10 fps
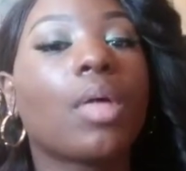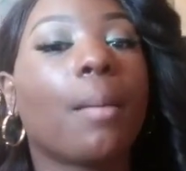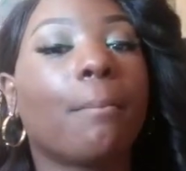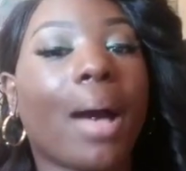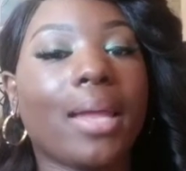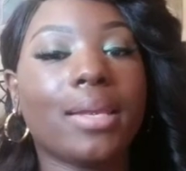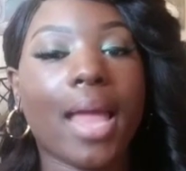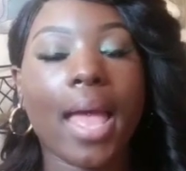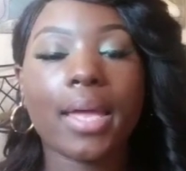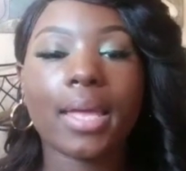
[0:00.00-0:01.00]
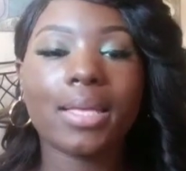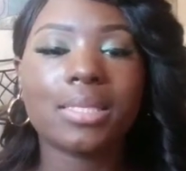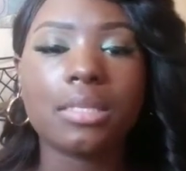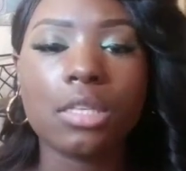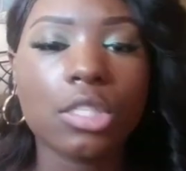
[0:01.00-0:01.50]
My neck is
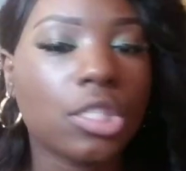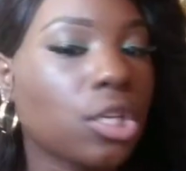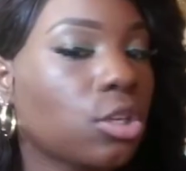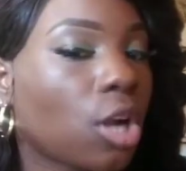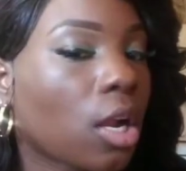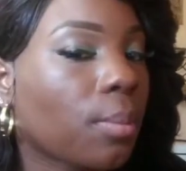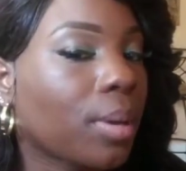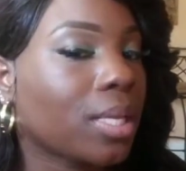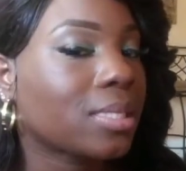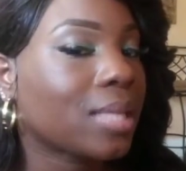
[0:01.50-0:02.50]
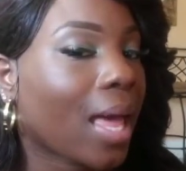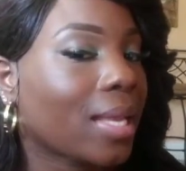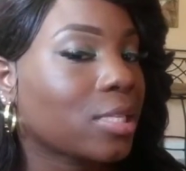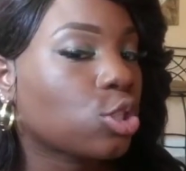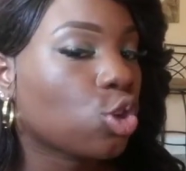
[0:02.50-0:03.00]
a little still darker, but it's
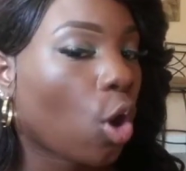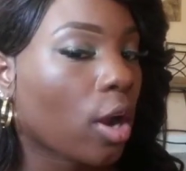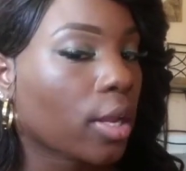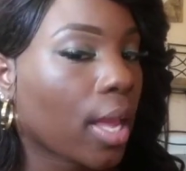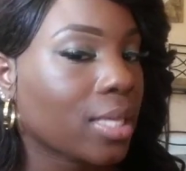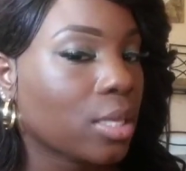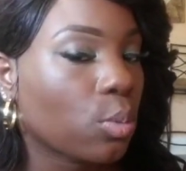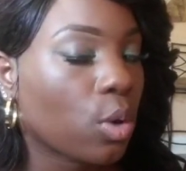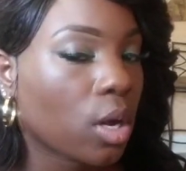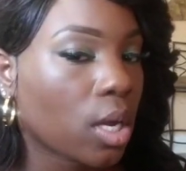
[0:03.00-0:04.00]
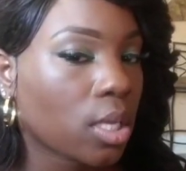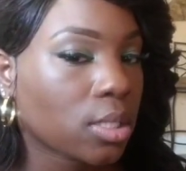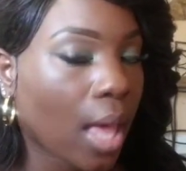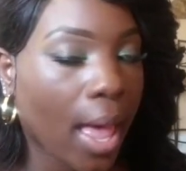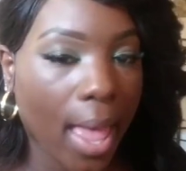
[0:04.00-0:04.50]
not as dark as it
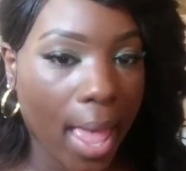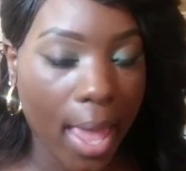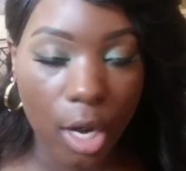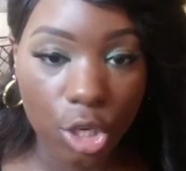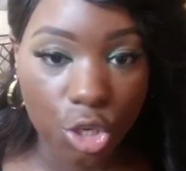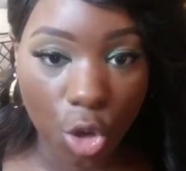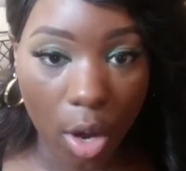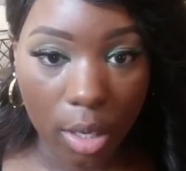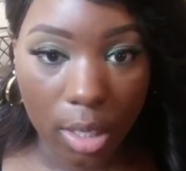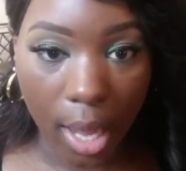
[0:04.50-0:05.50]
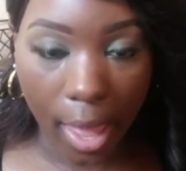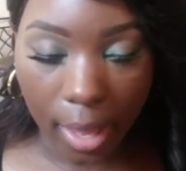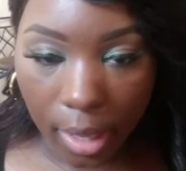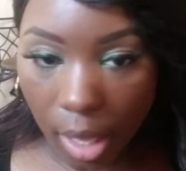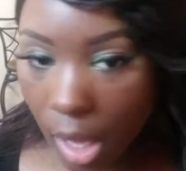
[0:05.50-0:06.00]
was. I had a dark
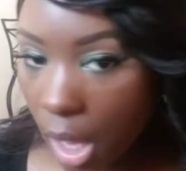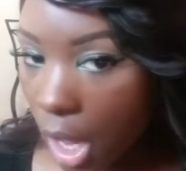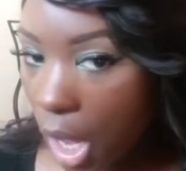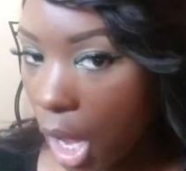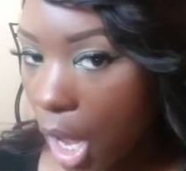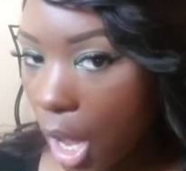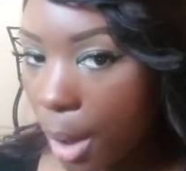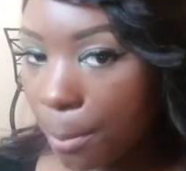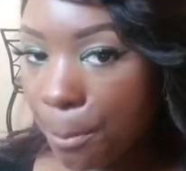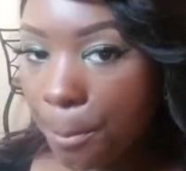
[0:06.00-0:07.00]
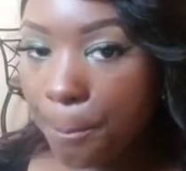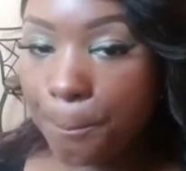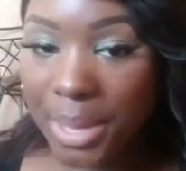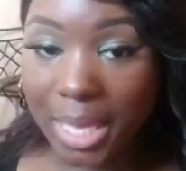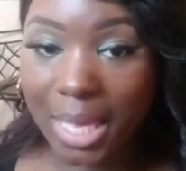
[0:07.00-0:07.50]
neck
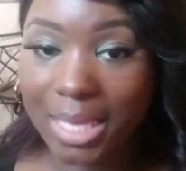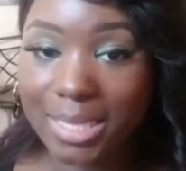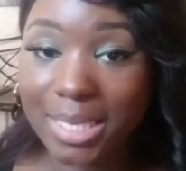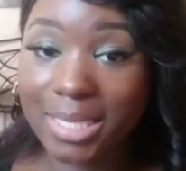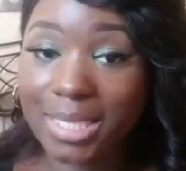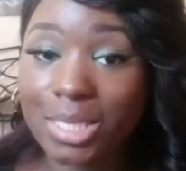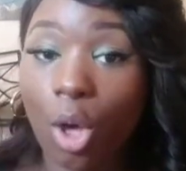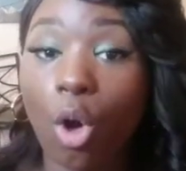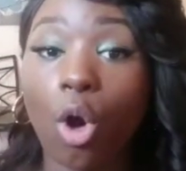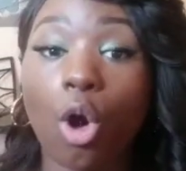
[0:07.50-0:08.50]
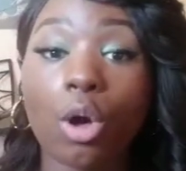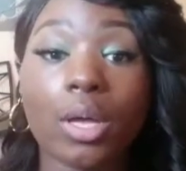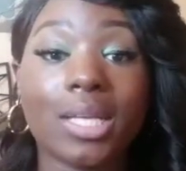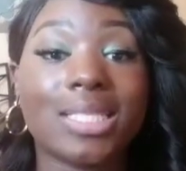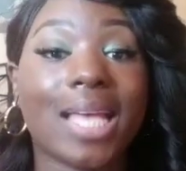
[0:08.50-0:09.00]
because this is all
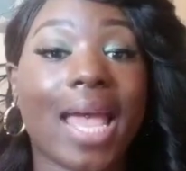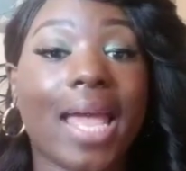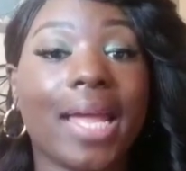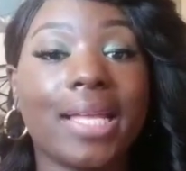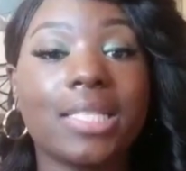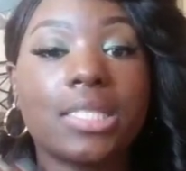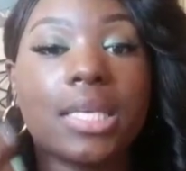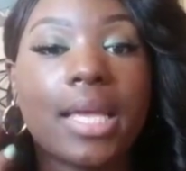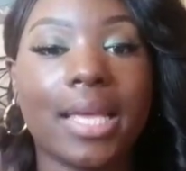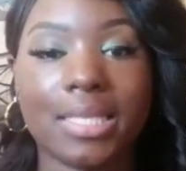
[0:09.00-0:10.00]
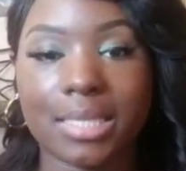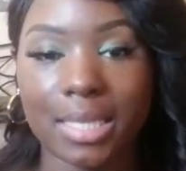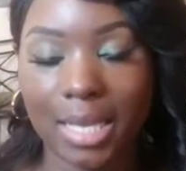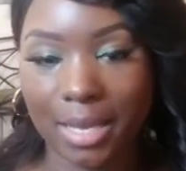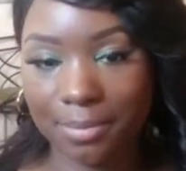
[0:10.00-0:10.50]
contained to
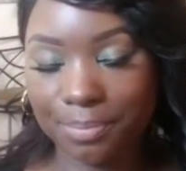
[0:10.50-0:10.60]
insulin.